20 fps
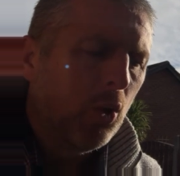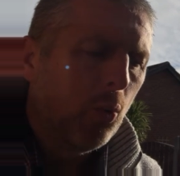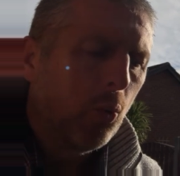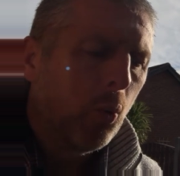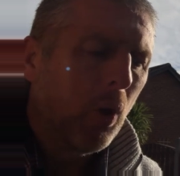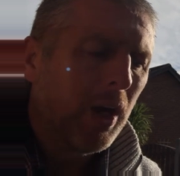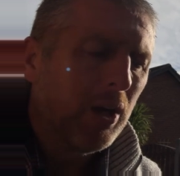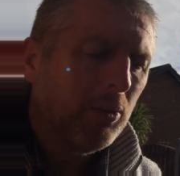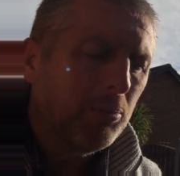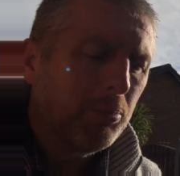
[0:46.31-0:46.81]

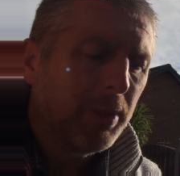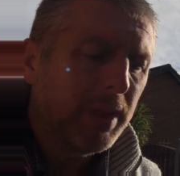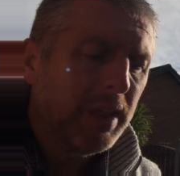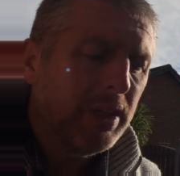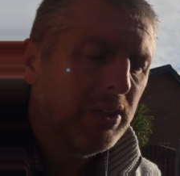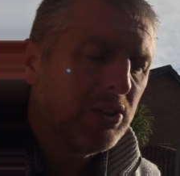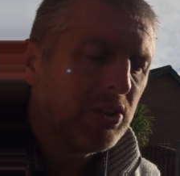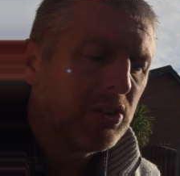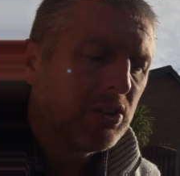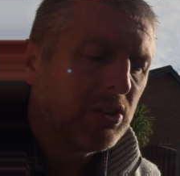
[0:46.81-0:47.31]
wild
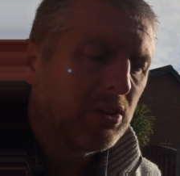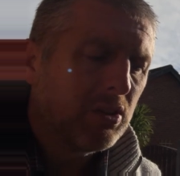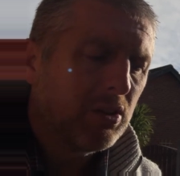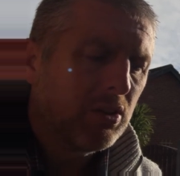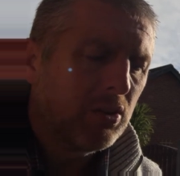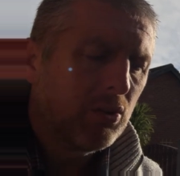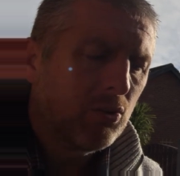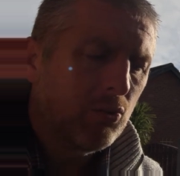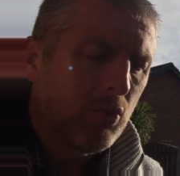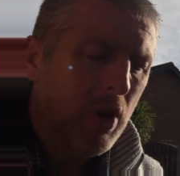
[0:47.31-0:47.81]
beasts,
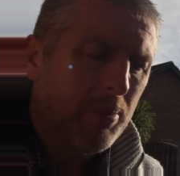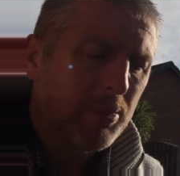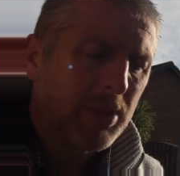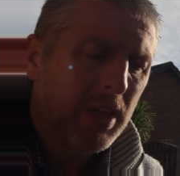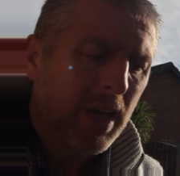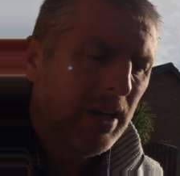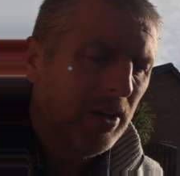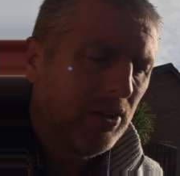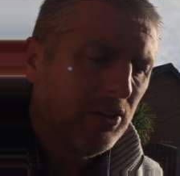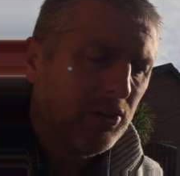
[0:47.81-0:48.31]

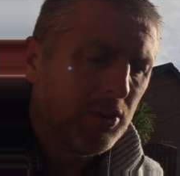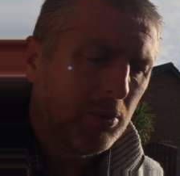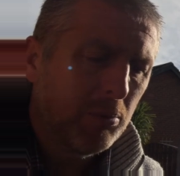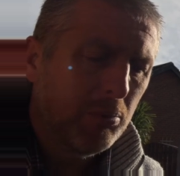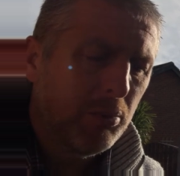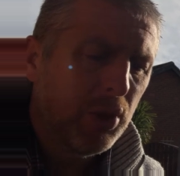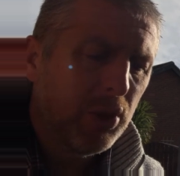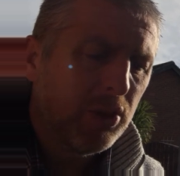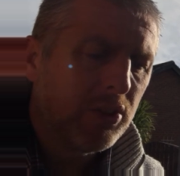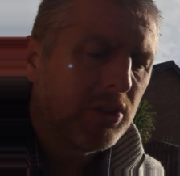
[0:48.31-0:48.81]
reptiles and
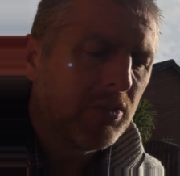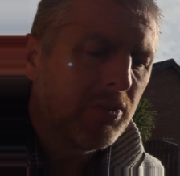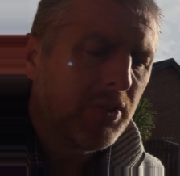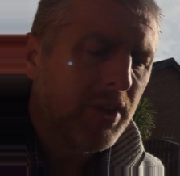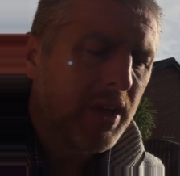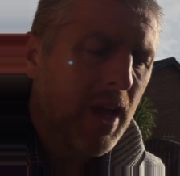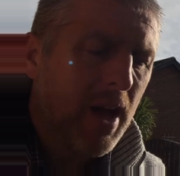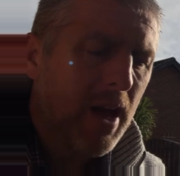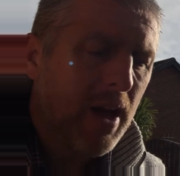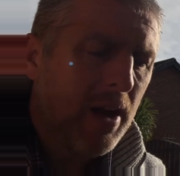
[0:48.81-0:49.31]
birds of
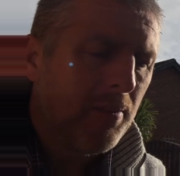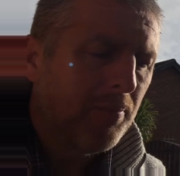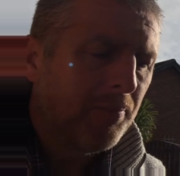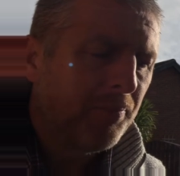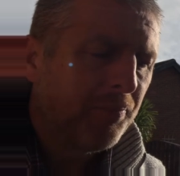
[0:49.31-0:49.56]
the air.